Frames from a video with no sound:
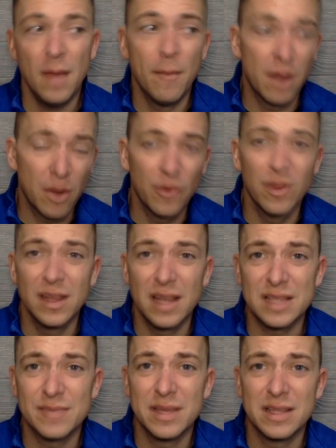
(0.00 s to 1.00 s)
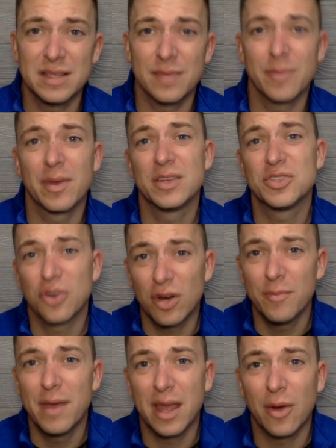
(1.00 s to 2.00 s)
But it really does mean something because you're
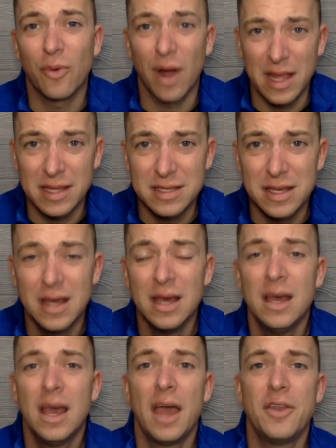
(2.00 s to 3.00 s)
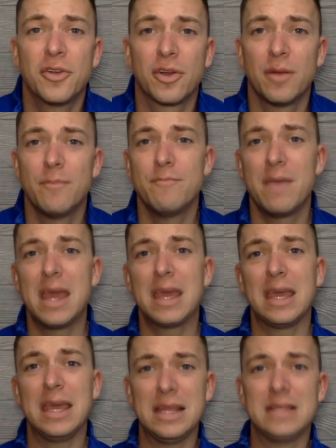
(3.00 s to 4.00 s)
going to make it right and you're going to
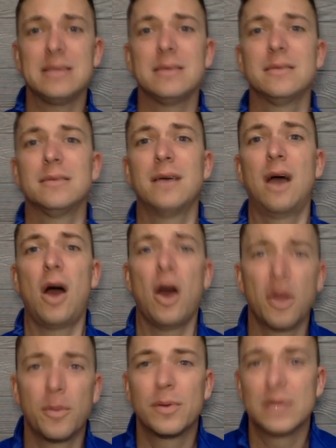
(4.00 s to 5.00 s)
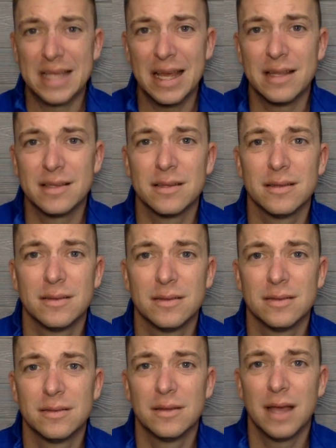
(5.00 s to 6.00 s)
make it 100%.
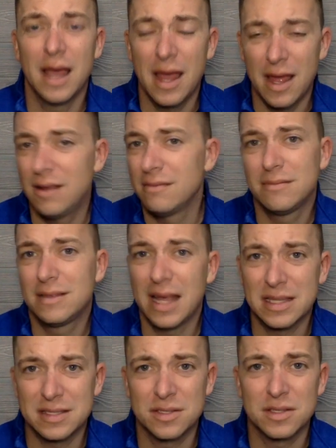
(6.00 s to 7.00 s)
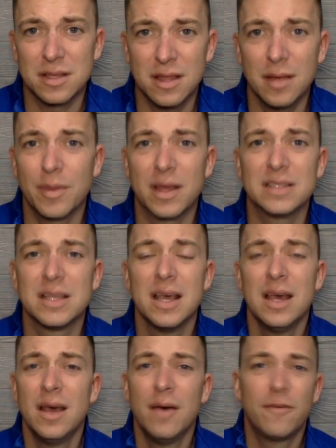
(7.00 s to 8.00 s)
And that's just the thing because
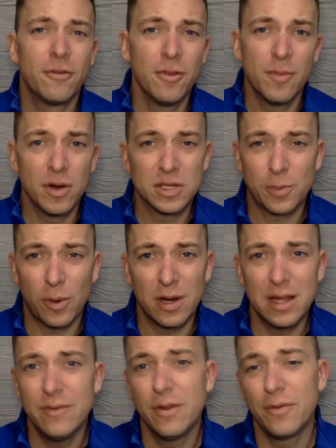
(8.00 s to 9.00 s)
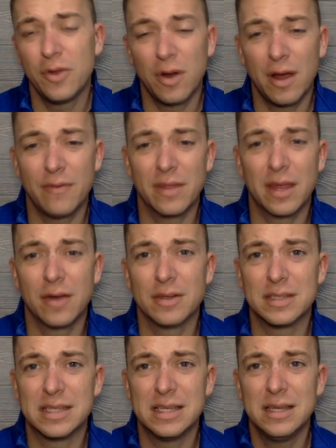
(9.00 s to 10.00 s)
for the most part, even if you don't have the
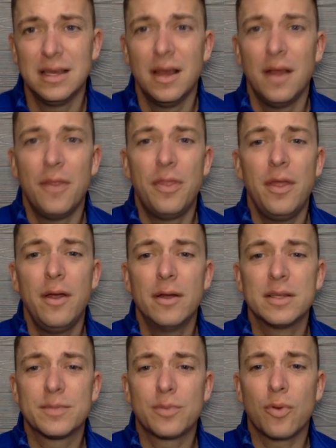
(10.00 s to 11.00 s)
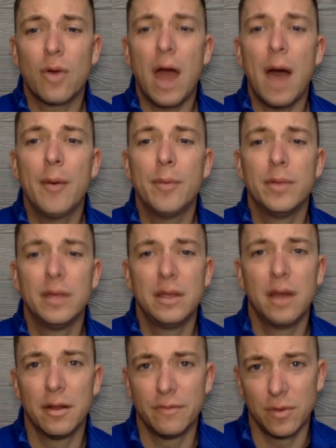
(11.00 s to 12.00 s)
guarantee, there's probably
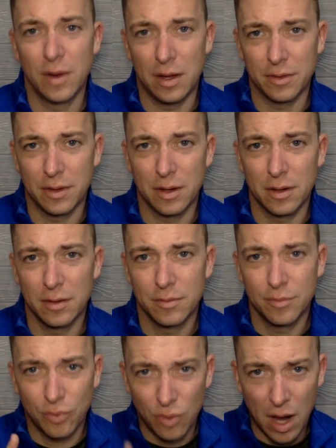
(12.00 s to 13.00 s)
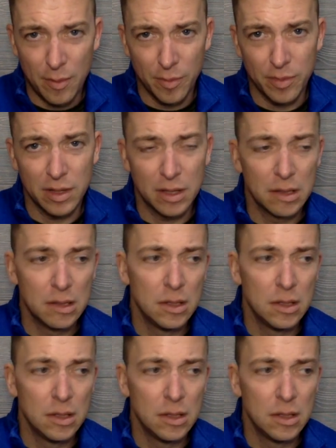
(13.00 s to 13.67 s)
none of you out there, probably,